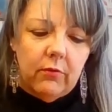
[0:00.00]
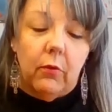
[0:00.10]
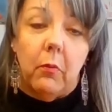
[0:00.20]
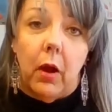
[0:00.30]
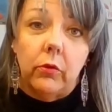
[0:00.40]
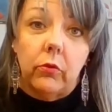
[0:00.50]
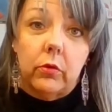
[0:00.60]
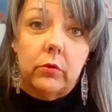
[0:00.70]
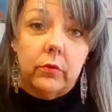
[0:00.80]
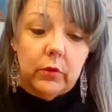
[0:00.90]
for
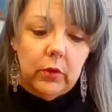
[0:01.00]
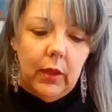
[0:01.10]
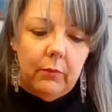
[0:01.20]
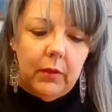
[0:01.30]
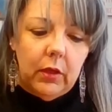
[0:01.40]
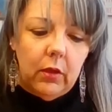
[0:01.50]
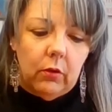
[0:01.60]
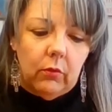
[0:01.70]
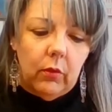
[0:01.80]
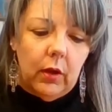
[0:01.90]
monsters, you let me
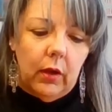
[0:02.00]
know.